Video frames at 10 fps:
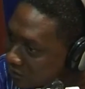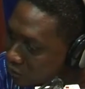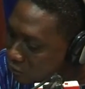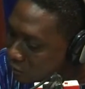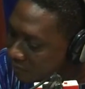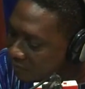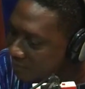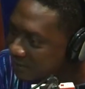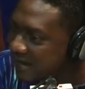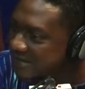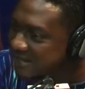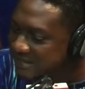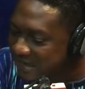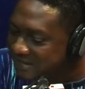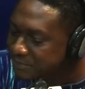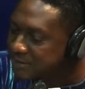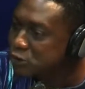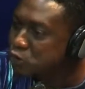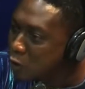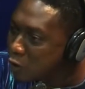two of them. It has been
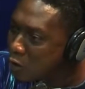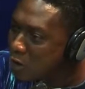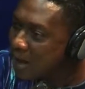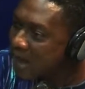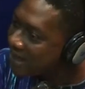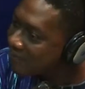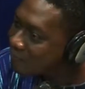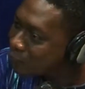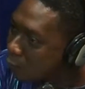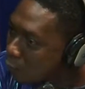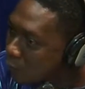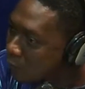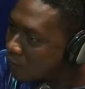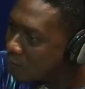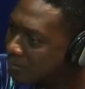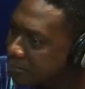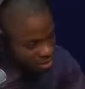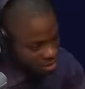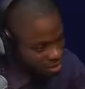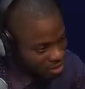to and fro
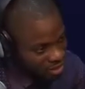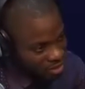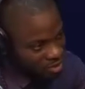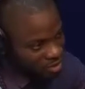between them.